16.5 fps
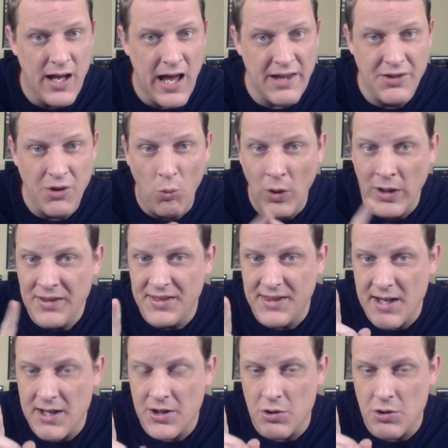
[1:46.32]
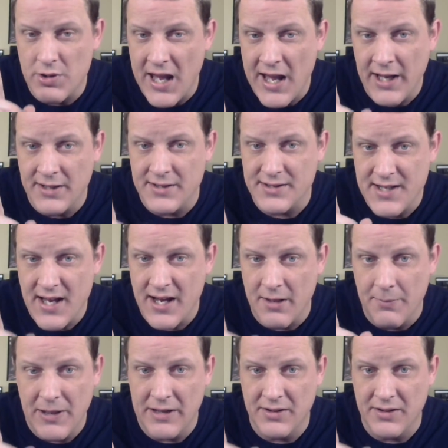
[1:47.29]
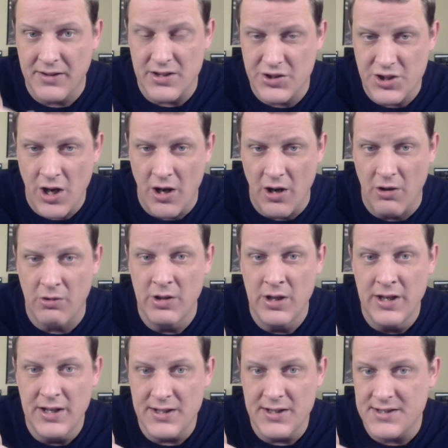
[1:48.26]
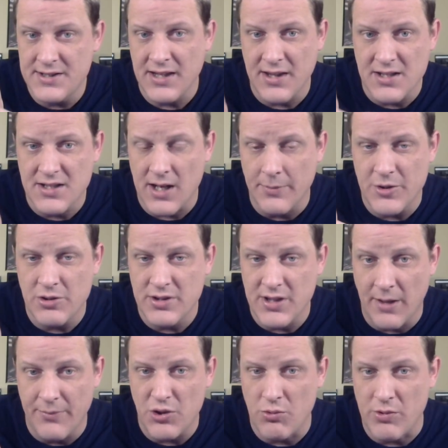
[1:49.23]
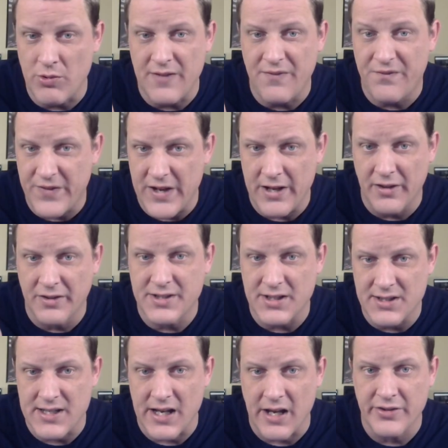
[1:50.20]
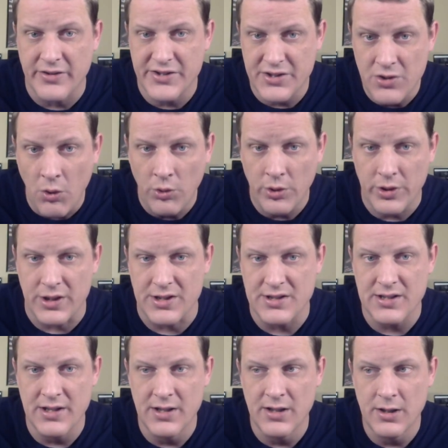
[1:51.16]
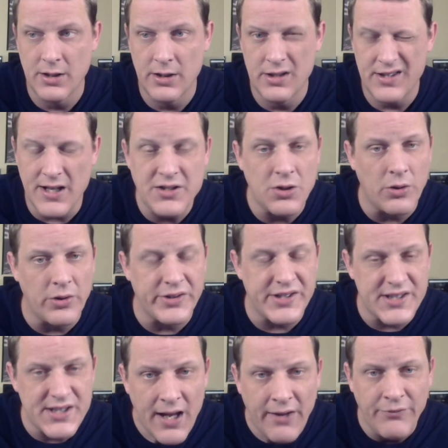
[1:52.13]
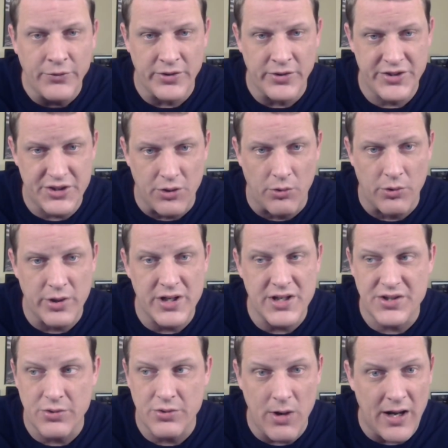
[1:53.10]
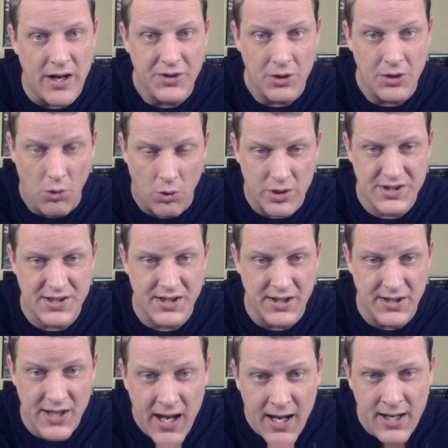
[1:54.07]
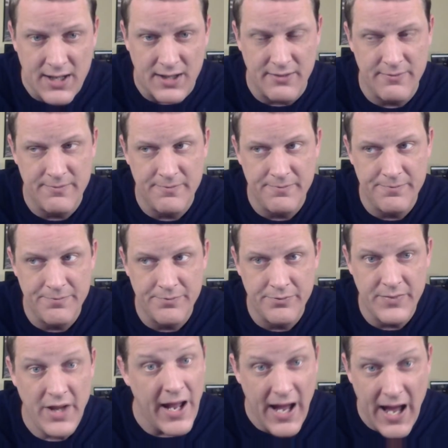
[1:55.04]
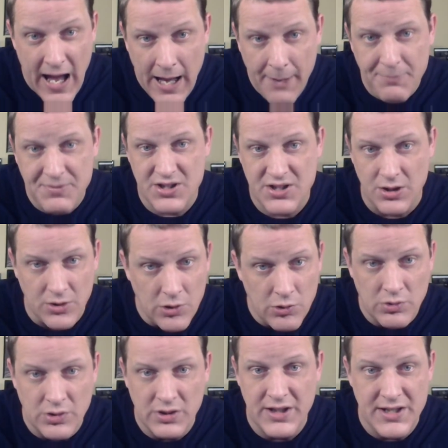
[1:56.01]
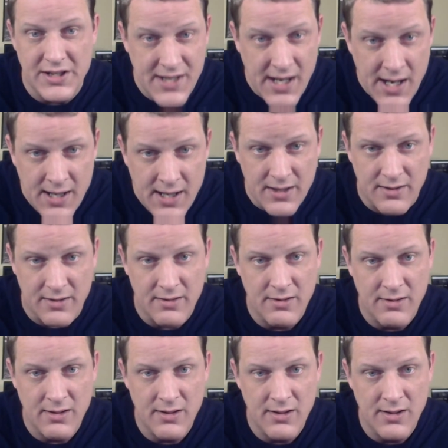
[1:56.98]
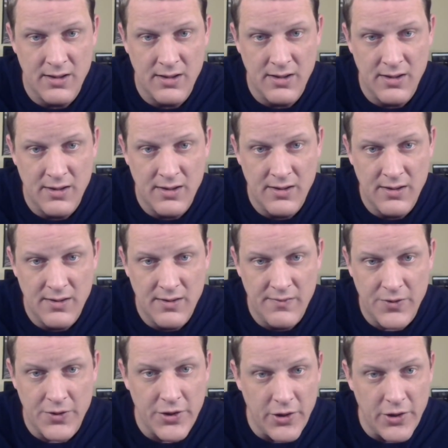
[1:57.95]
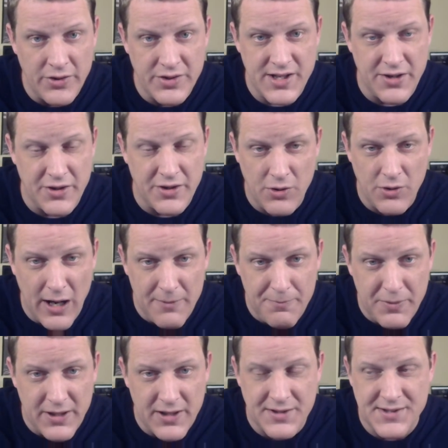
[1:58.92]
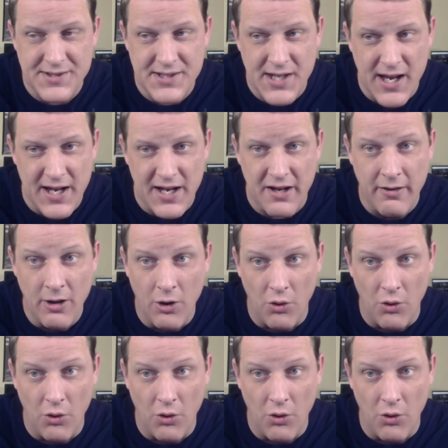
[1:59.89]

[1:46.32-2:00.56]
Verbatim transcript: And the one thing you can't say about this show is that the W W E failed to tell stories. They told several stories throughout the course of the night. They absolutely did. For those that are griping and saying,